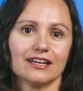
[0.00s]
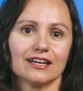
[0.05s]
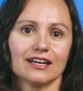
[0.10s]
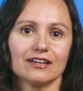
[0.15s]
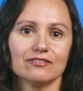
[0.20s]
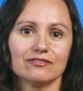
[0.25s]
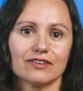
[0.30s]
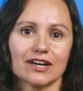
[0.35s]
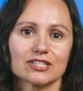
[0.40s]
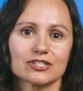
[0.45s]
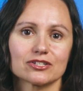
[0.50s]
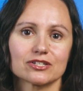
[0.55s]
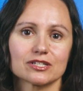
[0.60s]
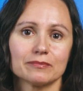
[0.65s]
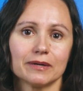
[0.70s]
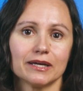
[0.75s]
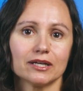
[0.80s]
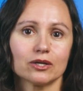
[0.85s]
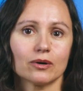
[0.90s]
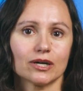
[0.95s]
investors
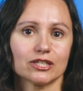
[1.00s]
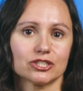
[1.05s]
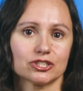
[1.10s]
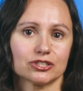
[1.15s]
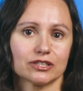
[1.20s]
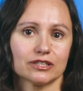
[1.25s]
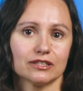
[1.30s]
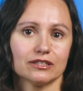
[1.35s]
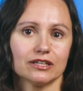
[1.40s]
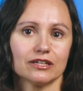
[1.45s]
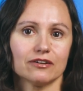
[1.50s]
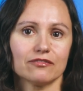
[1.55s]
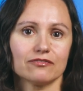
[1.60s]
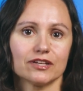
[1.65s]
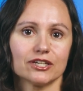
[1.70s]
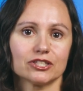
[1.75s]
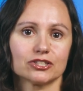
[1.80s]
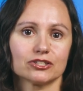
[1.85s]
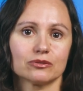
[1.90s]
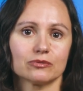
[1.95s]
may question if
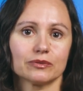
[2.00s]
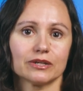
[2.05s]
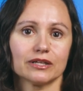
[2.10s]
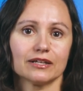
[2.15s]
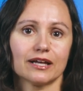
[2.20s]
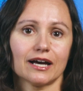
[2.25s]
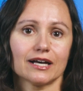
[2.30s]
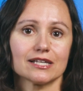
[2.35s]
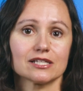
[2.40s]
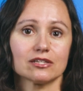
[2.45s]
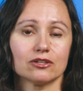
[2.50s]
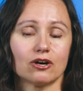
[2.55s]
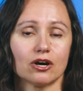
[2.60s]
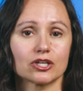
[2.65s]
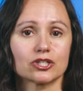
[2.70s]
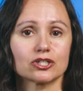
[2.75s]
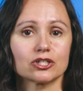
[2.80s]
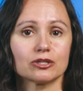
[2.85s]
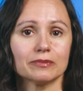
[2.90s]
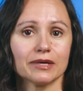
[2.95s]
they should realize
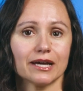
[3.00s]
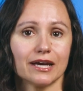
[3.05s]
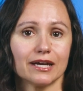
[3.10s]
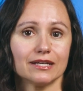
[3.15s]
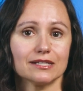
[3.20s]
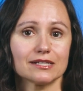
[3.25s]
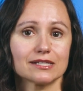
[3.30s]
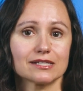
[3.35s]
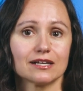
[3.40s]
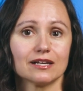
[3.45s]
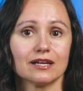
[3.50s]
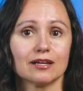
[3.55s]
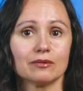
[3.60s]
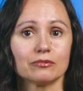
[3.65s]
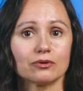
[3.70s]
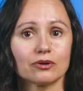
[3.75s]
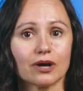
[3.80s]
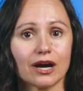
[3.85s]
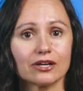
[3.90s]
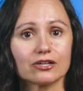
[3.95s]
long-term gains
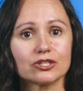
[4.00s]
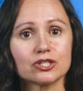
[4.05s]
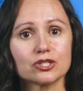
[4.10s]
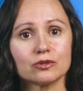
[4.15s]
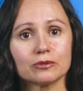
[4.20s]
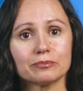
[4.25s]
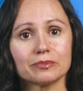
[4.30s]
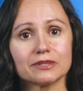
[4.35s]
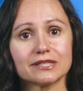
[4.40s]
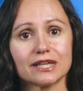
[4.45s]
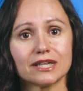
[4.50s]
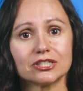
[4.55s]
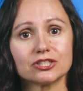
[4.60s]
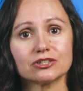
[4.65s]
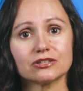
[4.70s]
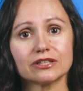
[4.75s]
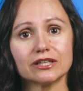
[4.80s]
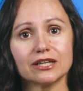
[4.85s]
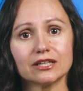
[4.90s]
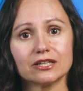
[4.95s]
prior to a
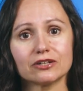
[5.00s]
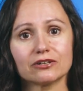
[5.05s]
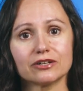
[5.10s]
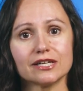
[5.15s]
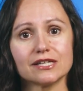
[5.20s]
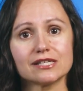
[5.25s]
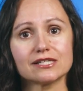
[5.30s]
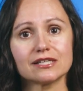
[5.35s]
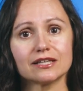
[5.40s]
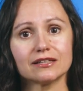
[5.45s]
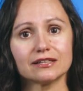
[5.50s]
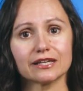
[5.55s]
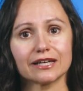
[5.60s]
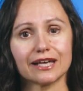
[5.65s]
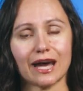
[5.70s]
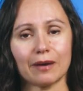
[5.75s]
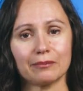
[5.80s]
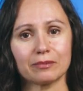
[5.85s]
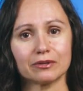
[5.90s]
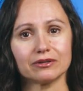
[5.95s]
potential increase in the
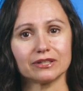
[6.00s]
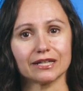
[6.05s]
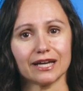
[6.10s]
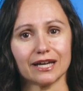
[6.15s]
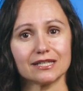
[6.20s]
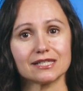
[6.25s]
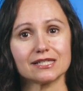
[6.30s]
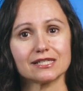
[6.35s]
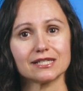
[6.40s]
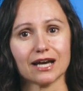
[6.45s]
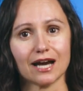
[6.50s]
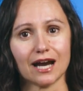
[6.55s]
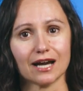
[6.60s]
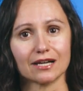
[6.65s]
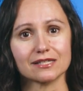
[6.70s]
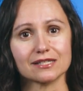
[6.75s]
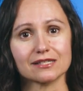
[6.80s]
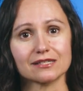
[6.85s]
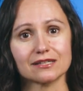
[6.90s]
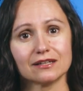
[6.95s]
capital gains
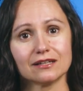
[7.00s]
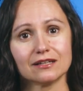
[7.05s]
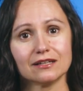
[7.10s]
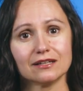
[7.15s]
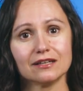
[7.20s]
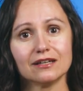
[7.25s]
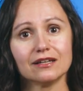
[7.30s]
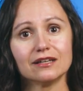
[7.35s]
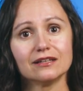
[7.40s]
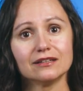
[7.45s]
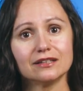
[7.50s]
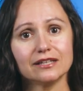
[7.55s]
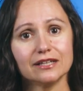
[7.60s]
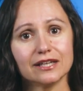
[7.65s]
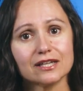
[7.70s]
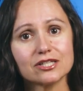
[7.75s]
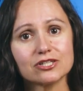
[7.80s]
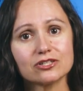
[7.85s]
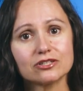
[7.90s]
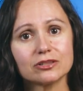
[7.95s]
tax. The
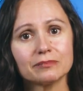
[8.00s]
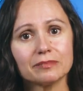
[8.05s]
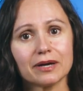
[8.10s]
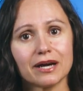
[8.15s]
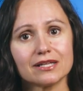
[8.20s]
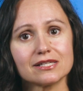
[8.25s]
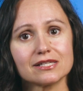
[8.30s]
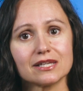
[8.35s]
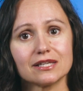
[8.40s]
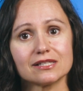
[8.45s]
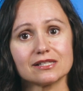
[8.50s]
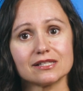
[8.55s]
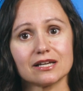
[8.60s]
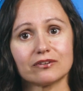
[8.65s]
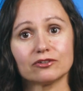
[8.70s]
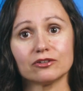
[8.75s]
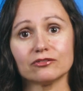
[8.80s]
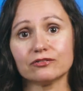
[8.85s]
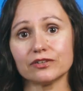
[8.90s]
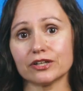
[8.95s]
answer depends on
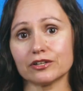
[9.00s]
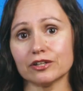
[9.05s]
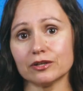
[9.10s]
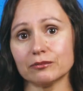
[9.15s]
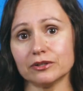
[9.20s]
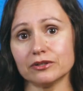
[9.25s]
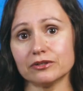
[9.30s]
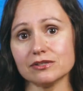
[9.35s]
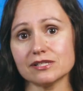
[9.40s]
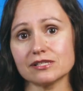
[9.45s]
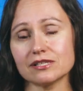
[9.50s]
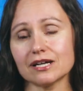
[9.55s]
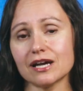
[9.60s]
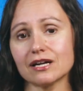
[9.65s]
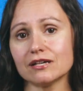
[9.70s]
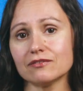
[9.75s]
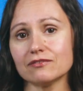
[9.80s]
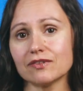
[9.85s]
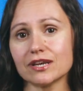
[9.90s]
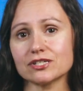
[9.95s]
several variables
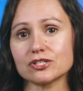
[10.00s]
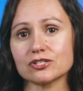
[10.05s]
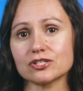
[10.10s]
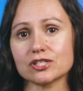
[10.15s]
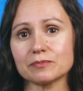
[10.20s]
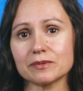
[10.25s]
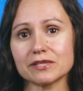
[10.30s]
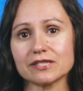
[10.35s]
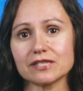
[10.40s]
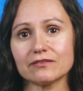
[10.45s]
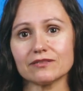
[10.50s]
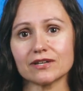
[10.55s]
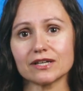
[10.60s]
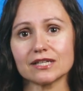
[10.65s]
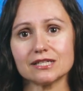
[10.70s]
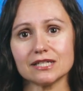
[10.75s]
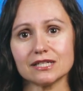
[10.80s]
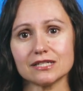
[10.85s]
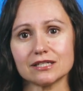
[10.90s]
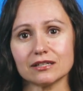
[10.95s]
and
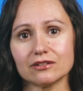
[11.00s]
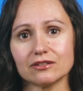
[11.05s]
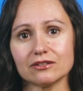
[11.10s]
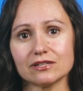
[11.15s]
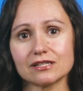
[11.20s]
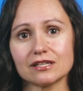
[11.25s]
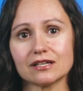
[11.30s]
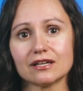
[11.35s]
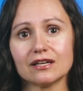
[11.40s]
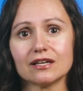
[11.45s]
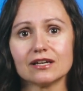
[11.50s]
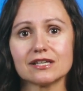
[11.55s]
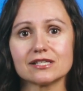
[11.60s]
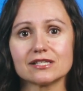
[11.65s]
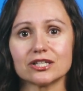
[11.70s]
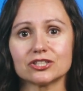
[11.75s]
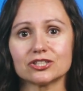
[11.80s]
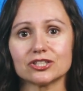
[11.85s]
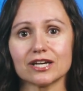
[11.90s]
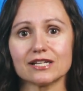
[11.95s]
investor-specific details,
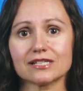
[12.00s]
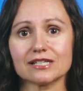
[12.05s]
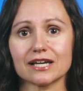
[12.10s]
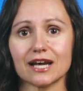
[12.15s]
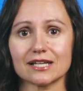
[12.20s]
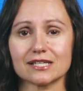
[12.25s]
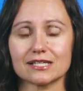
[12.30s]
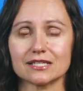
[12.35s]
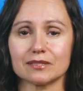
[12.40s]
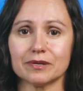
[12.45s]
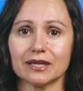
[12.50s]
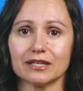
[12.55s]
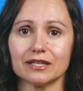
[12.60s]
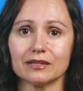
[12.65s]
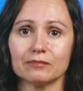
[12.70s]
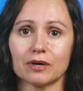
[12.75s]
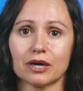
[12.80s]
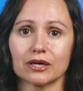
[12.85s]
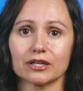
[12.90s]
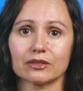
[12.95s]
such as
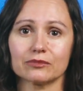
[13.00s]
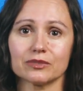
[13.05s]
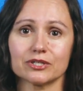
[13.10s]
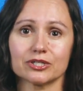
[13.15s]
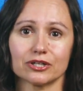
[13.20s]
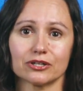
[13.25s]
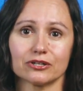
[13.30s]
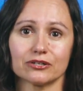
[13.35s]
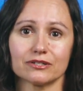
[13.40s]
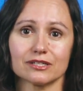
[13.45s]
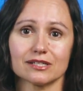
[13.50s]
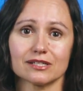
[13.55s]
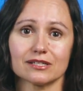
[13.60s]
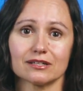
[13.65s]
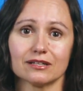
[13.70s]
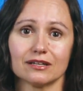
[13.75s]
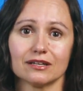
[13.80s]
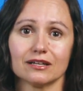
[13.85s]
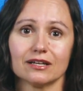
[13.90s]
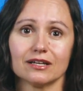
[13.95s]
estimated market returns,
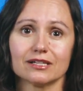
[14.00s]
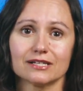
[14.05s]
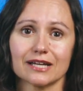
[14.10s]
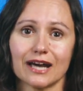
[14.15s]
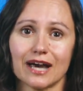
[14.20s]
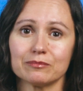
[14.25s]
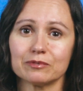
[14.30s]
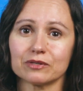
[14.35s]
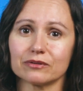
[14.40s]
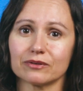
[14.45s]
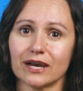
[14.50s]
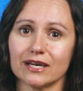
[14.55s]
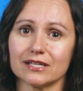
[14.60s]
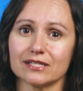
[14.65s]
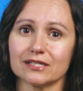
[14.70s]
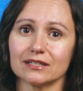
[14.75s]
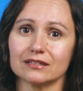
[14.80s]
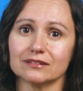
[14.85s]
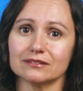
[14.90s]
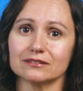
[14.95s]
time
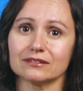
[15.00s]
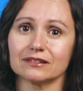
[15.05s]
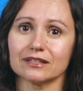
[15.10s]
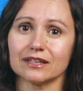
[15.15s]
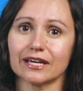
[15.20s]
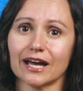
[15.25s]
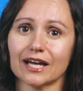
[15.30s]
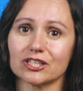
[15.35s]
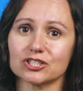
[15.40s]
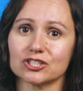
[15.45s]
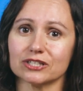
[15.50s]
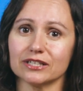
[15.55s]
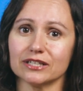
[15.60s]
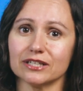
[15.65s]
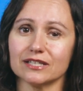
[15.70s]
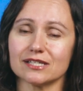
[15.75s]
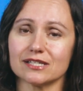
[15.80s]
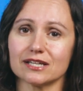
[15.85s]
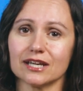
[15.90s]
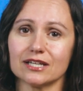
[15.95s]
horizon, cash
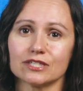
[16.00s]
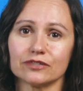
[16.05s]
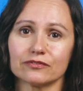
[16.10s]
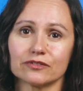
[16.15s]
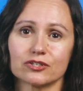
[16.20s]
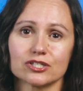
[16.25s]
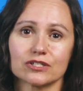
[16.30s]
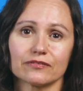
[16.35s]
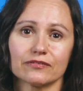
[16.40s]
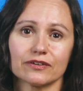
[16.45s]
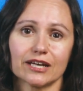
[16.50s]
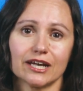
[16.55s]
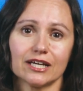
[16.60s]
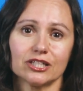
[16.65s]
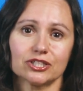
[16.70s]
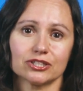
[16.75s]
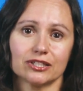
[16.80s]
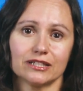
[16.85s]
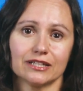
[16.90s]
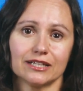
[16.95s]
needs, and
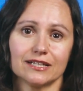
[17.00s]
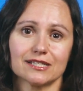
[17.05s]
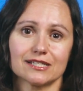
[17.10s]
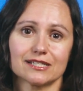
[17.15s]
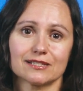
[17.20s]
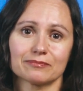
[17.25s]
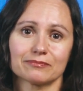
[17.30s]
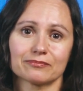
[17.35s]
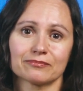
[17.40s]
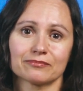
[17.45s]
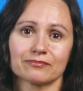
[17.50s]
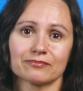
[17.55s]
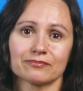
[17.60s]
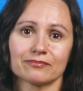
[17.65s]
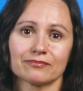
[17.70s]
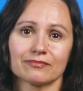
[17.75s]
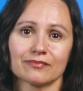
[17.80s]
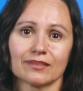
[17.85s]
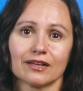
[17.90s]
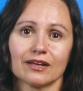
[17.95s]
diversification needs.
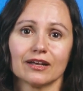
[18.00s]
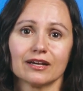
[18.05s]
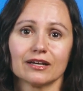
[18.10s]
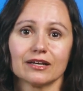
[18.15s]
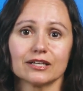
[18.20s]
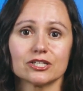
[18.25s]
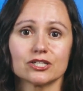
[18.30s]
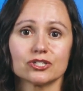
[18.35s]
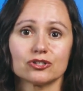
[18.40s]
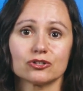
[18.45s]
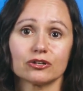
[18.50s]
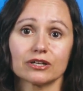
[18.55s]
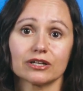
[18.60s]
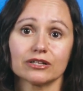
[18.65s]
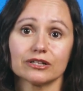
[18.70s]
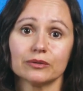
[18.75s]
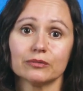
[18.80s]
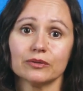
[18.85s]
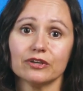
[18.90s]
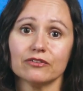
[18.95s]

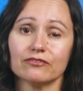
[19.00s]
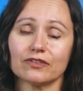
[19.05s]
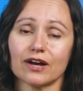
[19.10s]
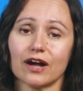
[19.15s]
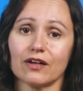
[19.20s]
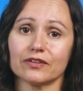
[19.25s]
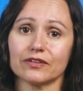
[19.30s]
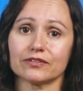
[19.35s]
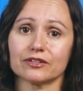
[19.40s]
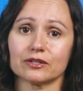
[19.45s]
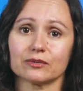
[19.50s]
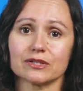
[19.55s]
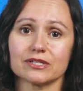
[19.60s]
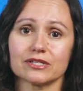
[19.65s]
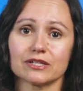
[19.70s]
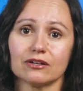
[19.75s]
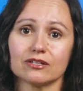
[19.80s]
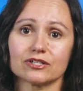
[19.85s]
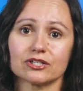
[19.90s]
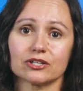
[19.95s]
Historically, we've found that the
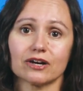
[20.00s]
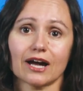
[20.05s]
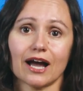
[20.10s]
results are